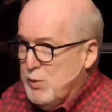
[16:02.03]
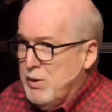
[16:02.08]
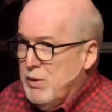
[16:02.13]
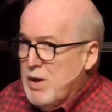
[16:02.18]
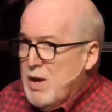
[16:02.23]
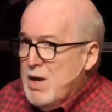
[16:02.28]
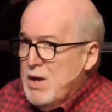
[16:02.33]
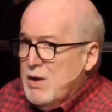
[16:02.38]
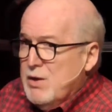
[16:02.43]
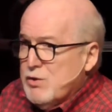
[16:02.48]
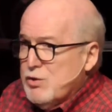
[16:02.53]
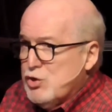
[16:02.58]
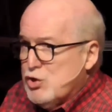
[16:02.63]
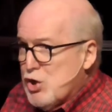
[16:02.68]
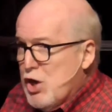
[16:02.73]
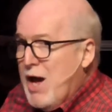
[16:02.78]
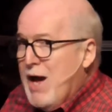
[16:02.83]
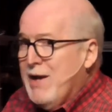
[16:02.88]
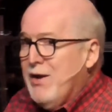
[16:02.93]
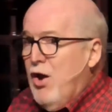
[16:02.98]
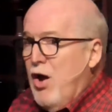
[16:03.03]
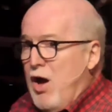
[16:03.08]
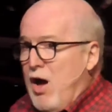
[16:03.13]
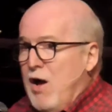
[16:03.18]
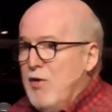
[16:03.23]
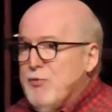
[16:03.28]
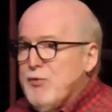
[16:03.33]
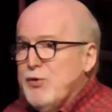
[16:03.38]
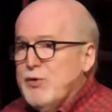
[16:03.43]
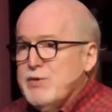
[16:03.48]
Well, John
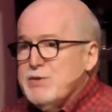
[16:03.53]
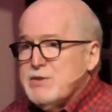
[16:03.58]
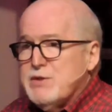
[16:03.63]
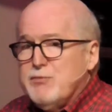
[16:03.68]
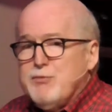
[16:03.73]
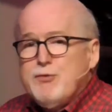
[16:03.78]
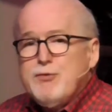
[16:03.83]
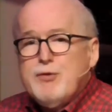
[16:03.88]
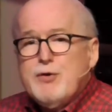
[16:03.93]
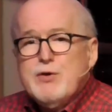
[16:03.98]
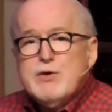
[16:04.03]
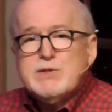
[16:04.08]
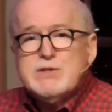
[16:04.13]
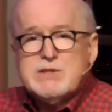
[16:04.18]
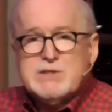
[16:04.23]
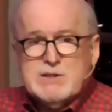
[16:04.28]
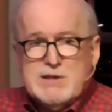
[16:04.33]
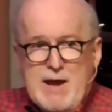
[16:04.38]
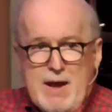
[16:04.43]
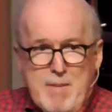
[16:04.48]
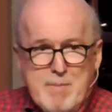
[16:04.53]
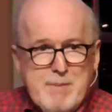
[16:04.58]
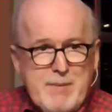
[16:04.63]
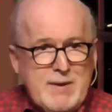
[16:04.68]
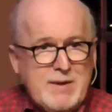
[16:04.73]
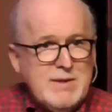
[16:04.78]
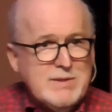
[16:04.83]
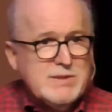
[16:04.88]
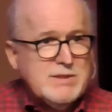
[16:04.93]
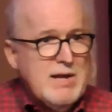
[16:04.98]
offers a first step,
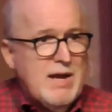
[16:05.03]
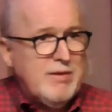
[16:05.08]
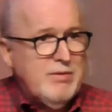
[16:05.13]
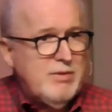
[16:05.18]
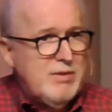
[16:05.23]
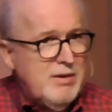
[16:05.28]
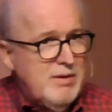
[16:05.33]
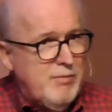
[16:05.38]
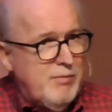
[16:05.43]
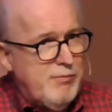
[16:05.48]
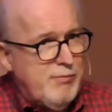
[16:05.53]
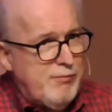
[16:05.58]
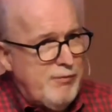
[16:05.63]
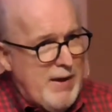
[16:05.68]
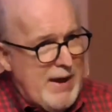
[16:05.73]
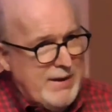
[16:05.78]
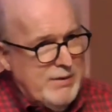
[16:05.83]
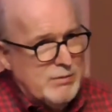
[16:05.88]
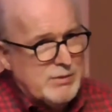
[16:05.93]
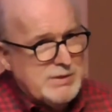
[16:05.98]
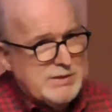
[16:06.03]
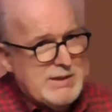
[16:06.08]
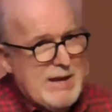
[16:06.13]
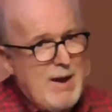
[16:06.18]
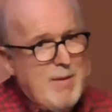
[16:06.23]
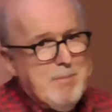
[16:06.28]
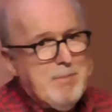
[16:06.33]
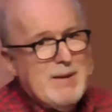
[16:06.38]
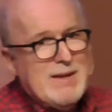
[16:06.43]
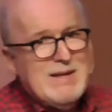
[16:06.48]
and it's not the final
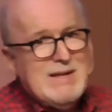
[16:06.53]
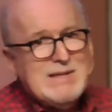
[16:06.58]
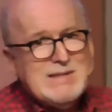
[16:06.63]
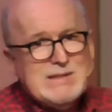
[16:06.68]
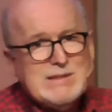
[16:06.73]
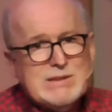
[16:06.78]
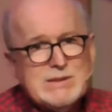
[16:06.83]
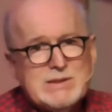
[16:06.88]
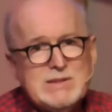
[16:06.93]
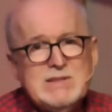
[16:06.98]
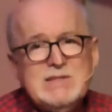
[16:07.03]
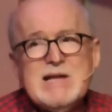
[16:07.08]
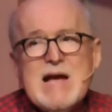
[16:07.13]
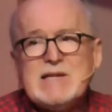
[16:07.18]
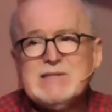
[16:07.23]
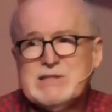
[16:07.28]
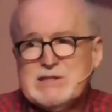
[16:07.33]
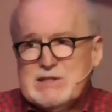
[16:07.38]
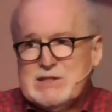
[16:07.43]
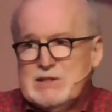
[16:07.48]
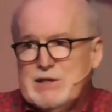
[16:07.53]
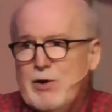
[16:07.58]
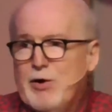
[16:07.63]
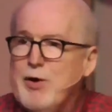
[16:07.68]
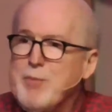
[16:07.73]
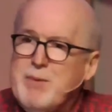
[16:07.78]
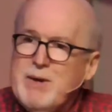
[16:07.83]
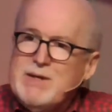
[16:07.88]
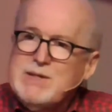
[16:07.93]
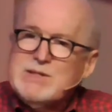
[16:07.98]
step. It is
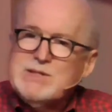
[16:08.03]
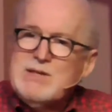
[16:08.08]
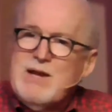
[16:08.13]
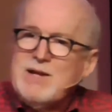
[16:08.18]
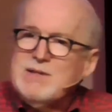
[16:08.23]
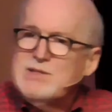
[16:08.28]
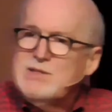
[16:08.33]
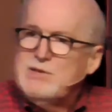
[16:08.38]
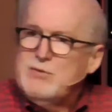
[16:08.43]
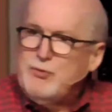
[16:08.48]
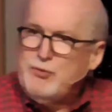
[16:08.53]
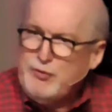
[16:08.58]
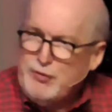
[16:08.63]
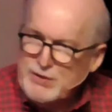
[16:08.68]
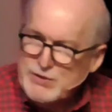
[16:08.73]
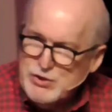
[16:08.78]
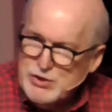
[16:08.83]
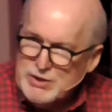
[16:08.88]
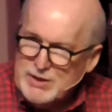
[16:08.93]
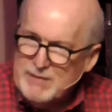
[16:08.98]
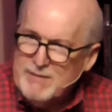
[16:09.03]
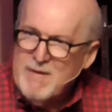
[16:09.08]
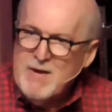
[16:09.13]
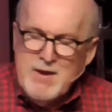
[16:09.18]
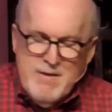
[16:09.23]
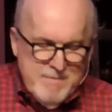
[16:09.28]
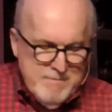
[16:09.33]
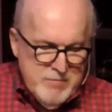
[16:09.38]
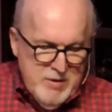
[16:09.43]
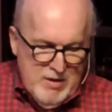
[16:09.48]
necessary, but it's not sufficient.
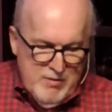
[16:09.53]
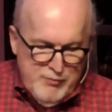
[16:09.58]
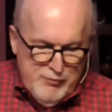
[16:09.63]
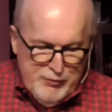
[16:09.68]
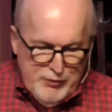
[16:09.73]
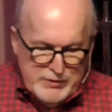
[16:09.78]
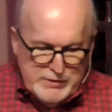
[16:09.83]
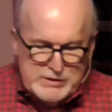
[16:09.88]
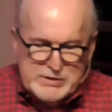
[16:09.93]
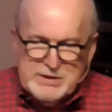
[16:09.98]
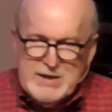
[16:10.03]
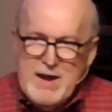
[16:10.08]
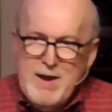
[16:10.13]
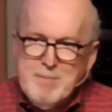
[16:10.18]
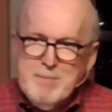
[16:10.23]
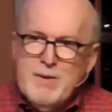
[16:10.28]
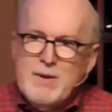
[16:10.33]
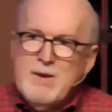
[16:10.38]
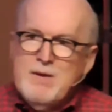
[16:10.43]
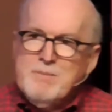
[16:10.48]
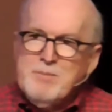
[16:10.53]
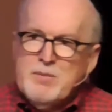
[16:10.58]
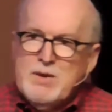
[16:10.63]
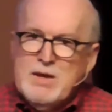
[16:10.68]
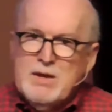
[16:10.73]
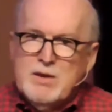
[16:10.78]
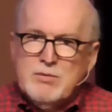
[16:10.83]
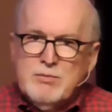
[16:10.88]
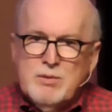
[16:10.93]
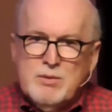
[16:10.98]
A first step
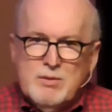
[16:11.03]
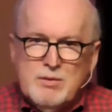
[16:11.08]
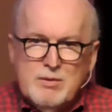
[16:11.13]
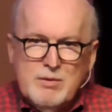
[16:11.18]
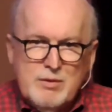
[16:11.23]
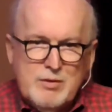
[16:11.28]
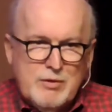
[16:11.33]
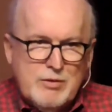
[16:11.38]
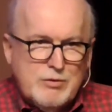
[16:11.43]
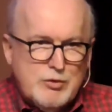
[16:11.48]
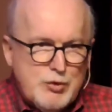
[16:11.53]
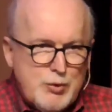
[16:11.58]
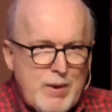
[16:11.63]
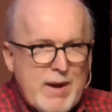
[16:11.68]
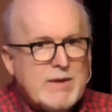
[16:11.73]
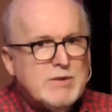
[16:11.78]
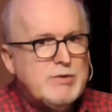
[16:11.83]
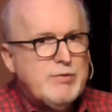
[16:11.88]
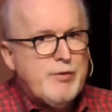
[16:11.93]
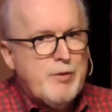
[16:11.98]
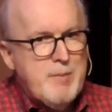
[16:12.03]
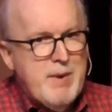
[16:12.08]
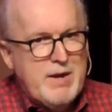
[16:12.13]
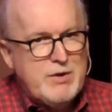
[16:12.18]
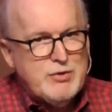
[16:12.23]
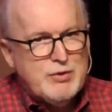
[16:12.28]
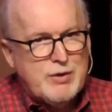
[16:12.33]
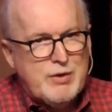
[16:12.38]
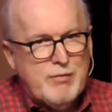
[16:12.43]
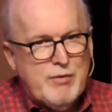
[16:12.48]
in the
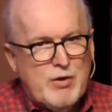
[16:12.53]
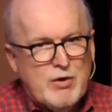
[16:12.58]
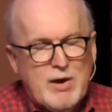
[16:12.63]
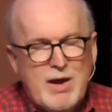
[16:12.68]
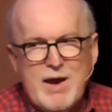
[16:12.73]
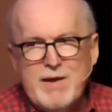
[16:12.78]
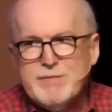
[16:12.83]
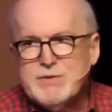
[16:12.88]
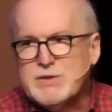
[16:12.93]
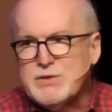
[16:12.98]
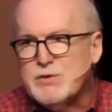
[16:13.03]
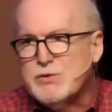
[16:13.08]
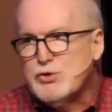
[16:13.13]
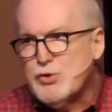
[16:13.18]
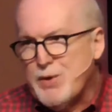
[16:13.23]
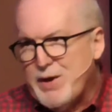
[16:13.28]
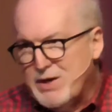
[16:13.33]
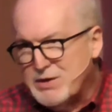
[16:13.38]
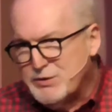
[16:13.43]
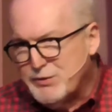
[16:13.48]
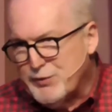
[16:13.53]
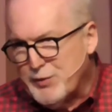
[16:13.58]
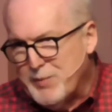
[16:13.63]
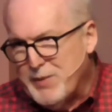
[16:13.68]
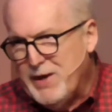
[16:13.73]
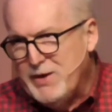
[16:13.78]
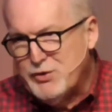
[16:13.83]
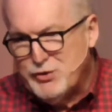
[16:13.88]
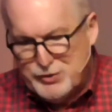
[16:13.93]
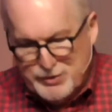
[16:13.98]
transformation of our lives and the
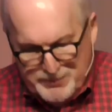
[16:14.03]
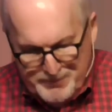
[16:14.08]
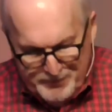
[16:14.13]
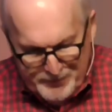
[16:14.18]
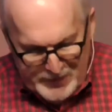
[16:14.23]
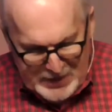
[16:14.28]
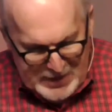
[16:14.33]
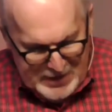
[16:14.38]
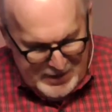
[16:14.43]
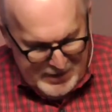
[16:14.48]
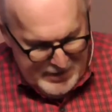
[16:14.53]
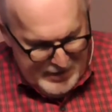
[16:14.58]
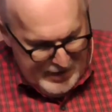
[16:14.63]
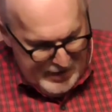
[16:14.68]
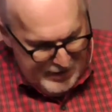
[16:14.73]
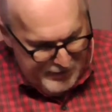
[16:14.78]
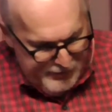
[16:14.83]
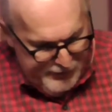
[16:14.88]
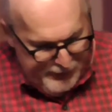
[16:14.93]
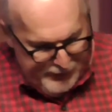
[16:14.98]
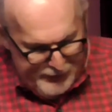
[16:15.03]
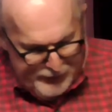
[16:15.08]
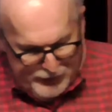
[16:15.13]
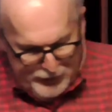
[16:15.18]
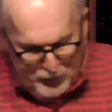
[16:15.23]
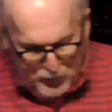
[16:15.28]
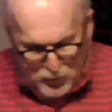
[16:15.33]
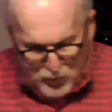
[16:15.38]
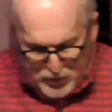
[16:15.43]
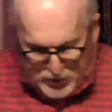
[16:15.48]
transformation of
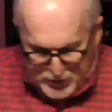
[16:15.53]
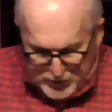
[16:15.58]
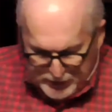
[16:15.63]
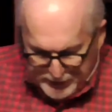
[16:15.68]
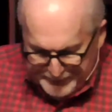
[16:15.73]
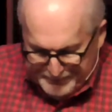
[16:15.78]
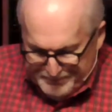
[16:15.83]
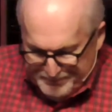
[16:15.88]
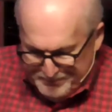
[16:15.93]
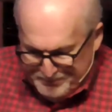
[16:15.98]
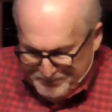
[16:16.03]
the world.